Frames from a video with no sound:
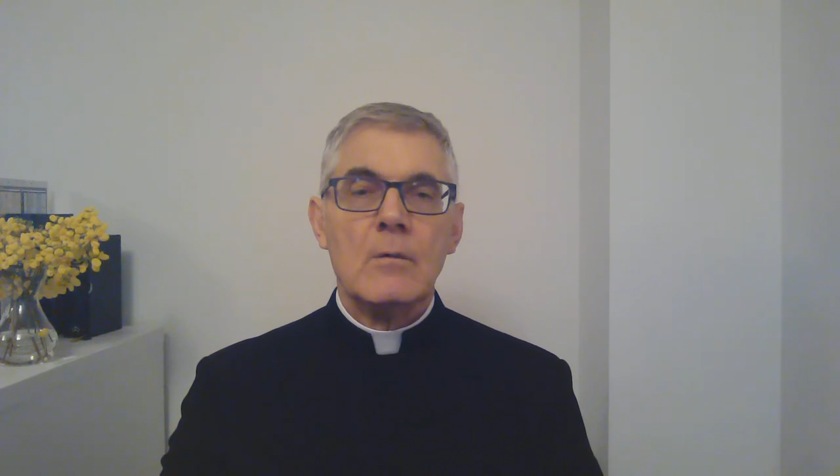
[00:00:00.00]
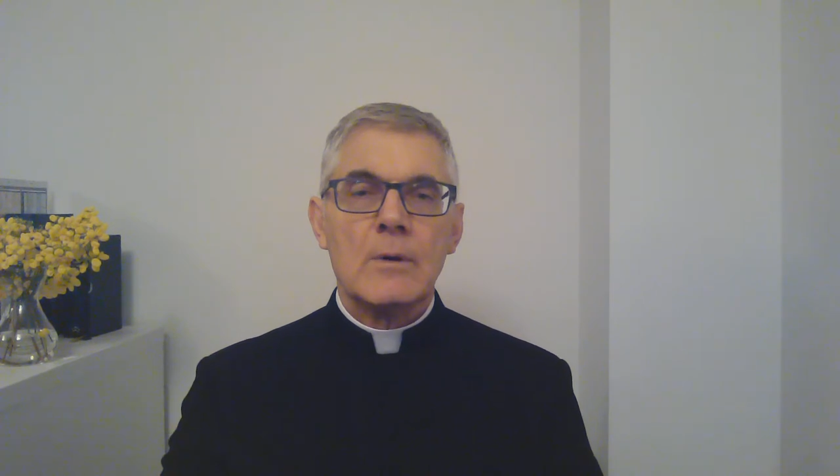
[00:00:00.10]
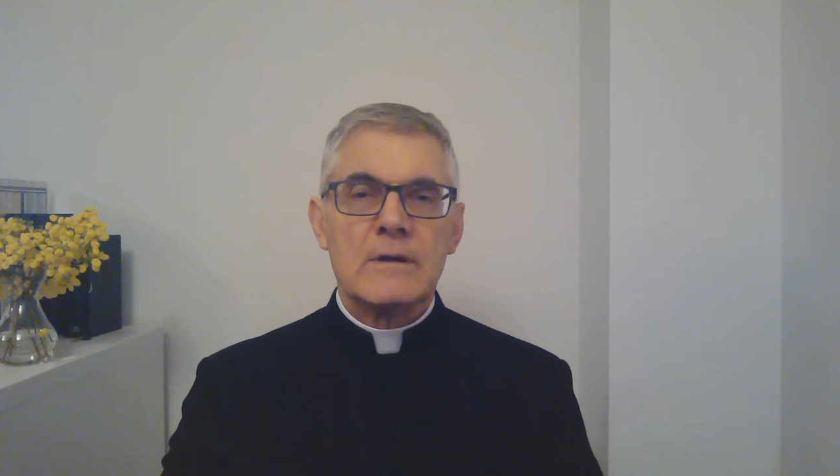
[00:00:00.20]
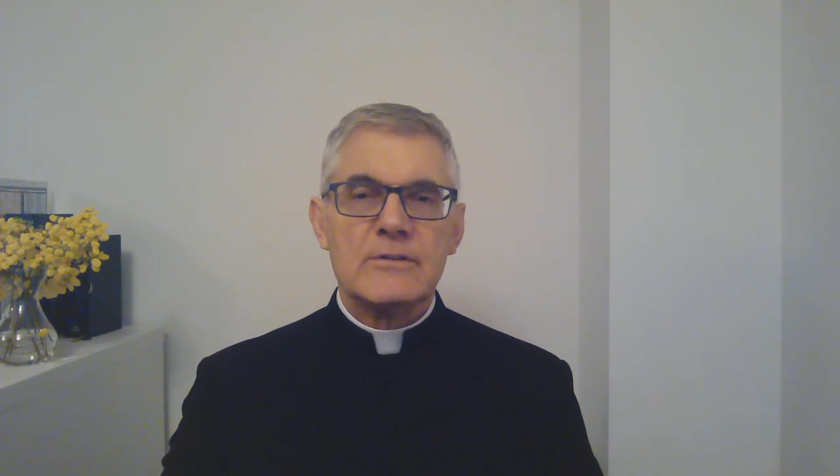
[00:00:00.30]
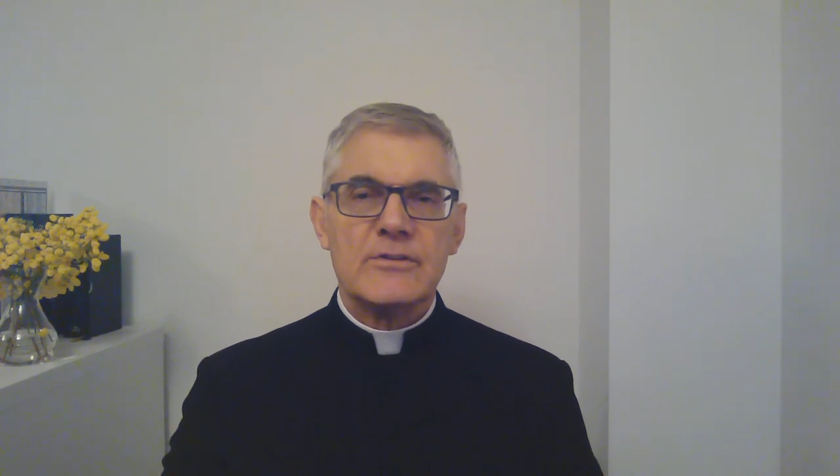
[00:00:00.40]

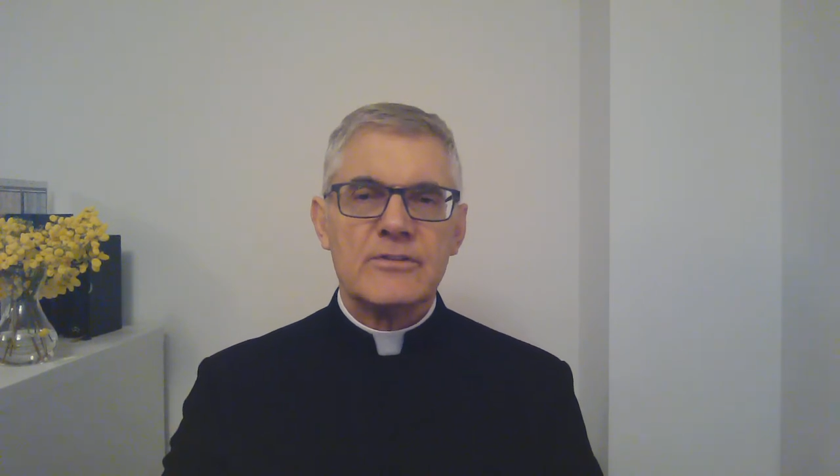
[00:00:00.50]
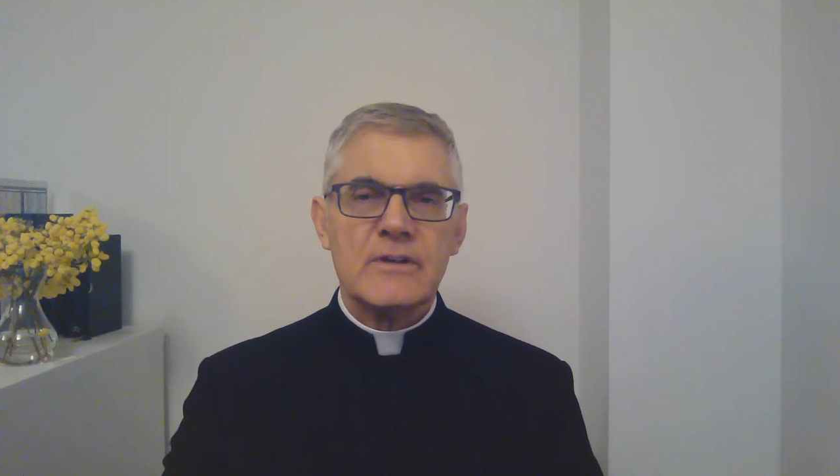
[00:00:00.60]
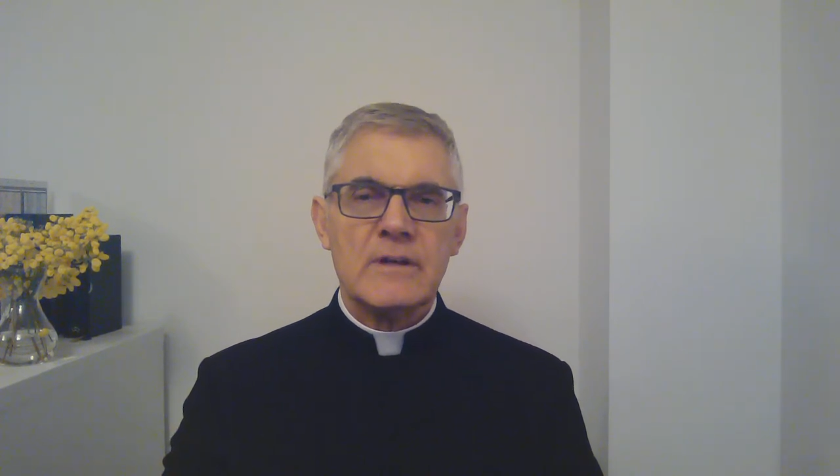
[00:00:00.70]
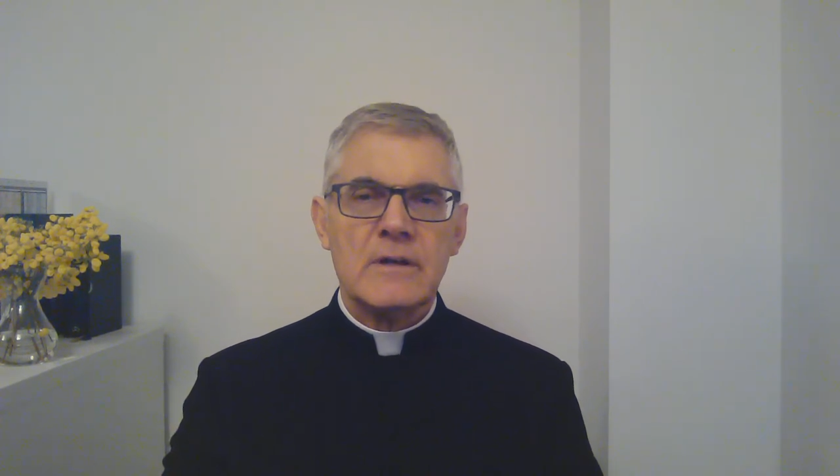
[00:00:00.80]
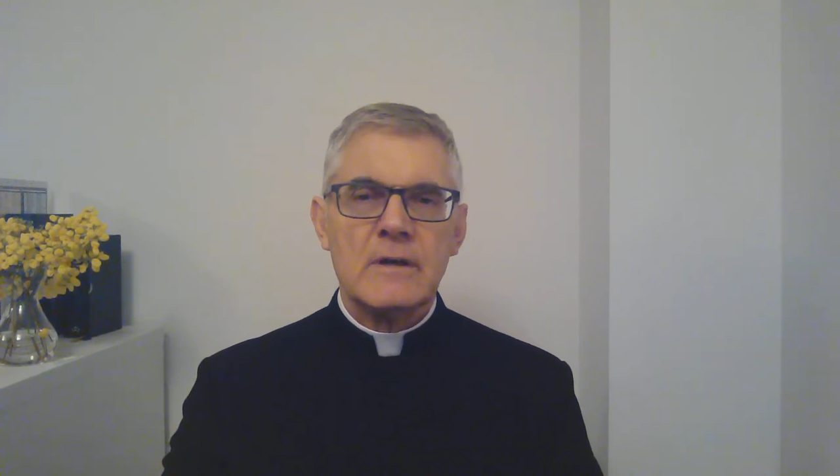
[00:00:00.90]
We can
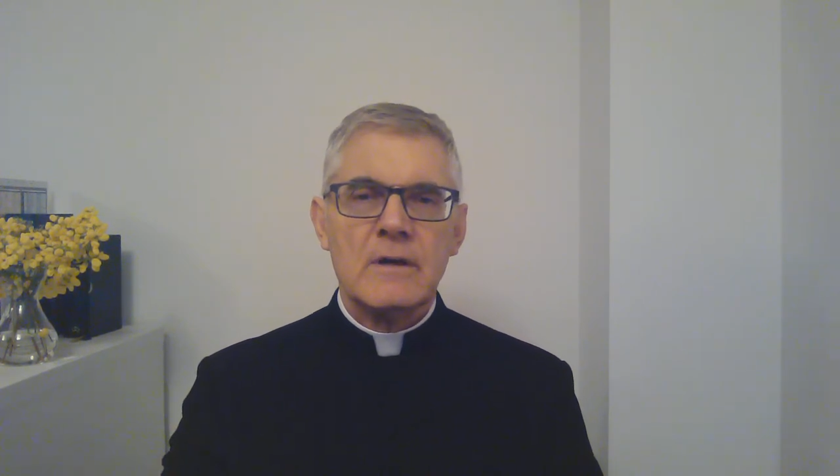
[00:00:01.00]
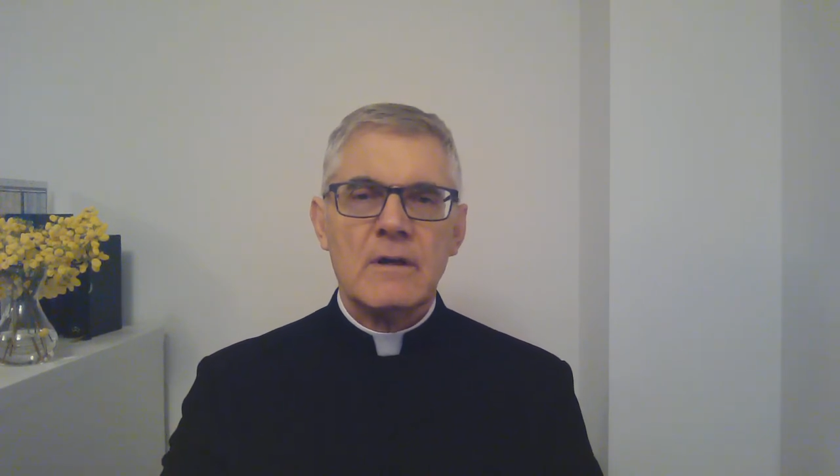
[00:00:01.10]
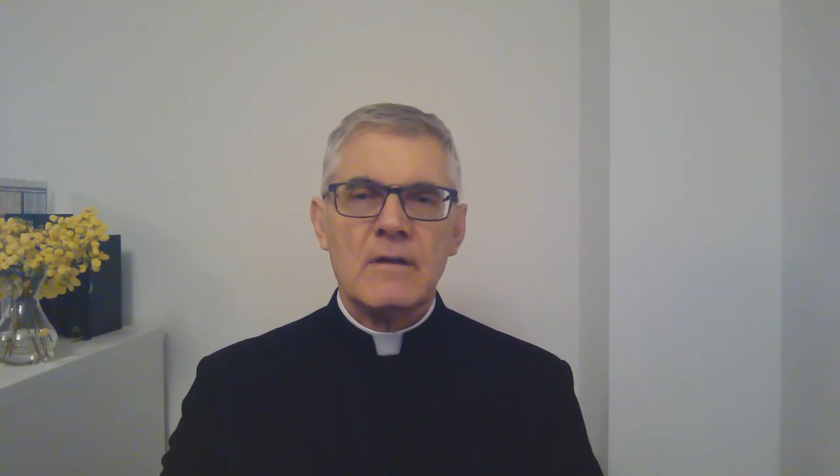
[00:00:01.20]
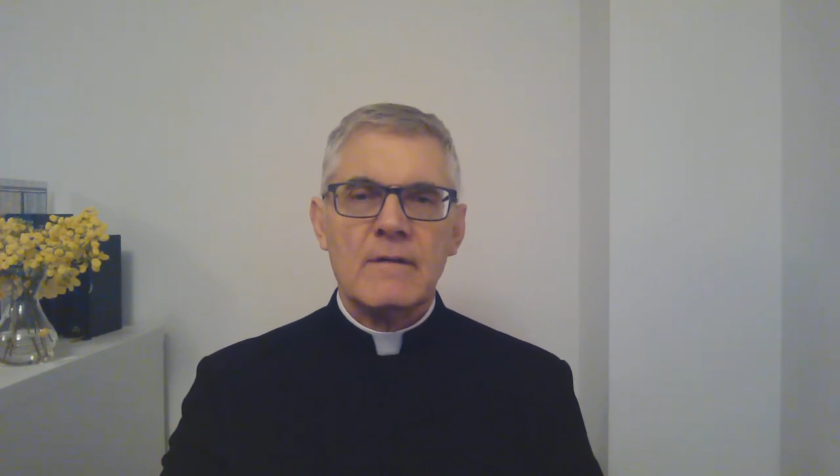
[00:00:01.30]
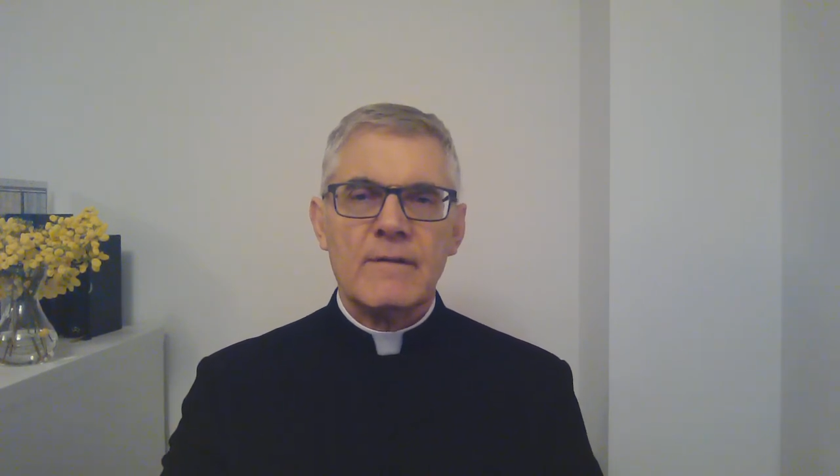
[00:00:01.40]
see
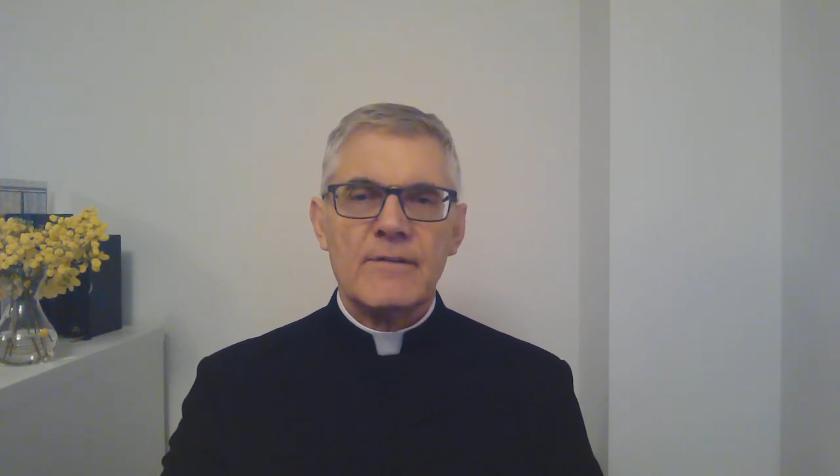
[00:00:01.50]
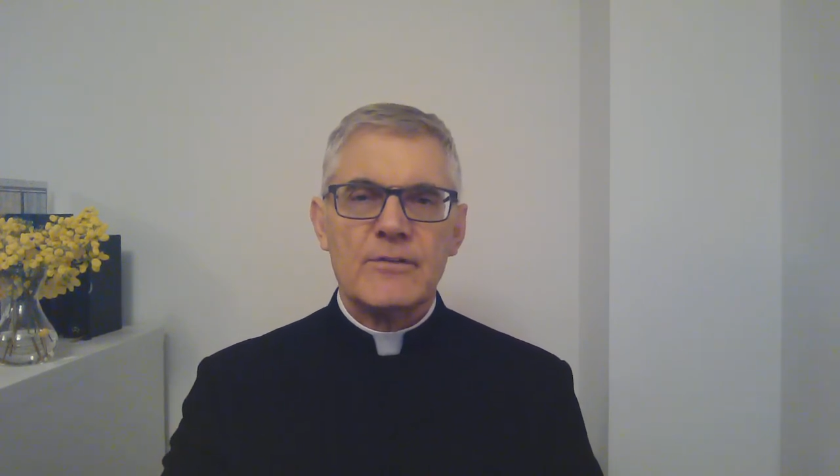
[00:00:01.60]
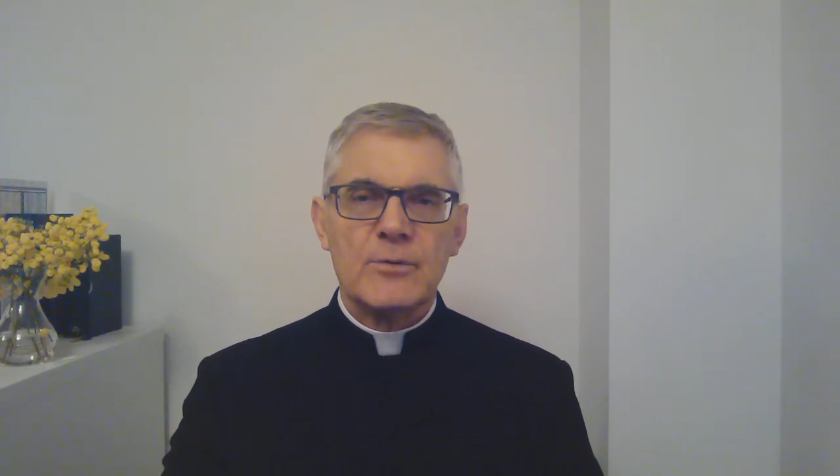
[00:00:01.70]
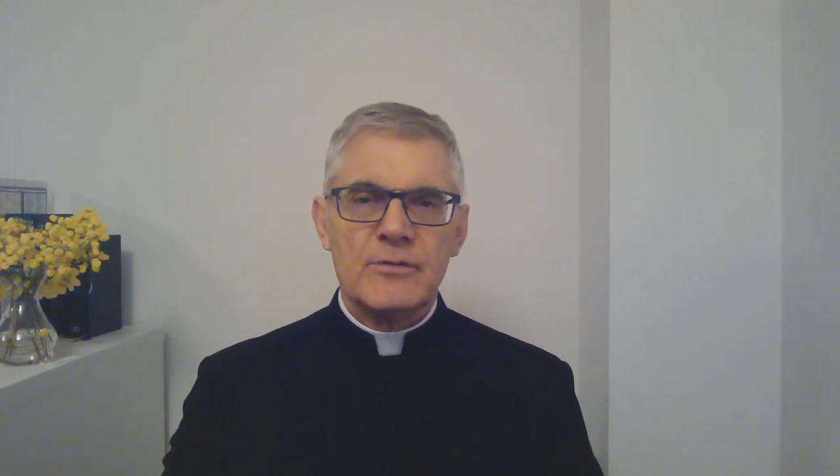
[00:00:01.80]
that this